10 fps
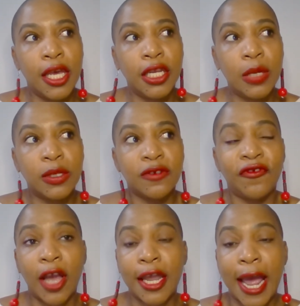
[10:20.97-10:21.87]
he was a
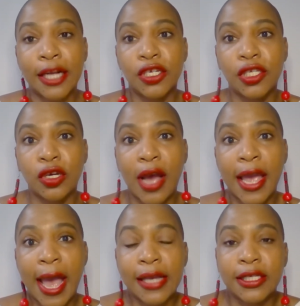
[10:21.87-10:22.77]
fine actor. So
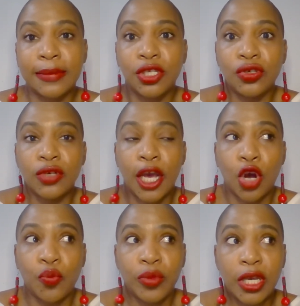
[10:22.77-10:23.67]
I asked him to
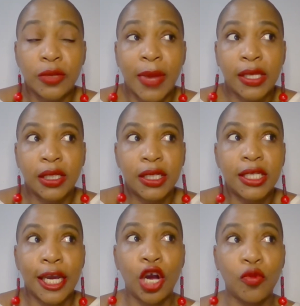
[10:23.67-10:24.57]
help me, basically
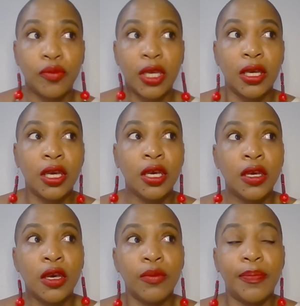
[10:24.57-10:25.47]
to help me
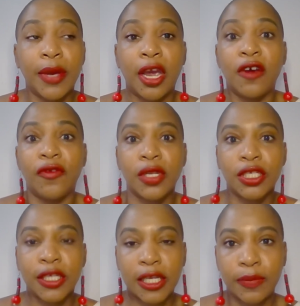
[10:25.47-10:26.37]
prepare for the
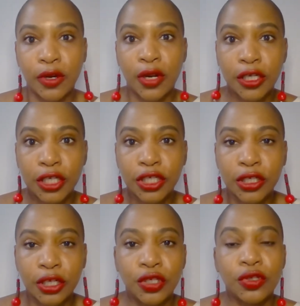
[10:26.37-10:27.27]
Shakespearean
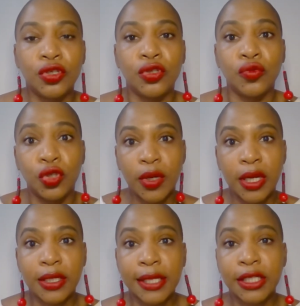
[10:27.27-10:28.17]
audition, doing
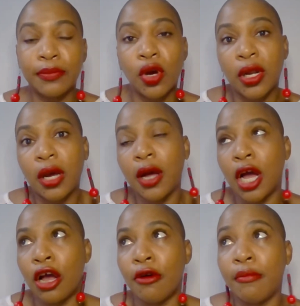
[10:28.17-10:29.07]
the
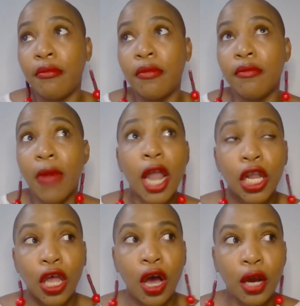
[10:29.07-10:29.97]
Desdemona
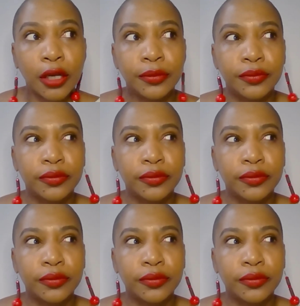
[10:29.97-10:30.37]
monologue.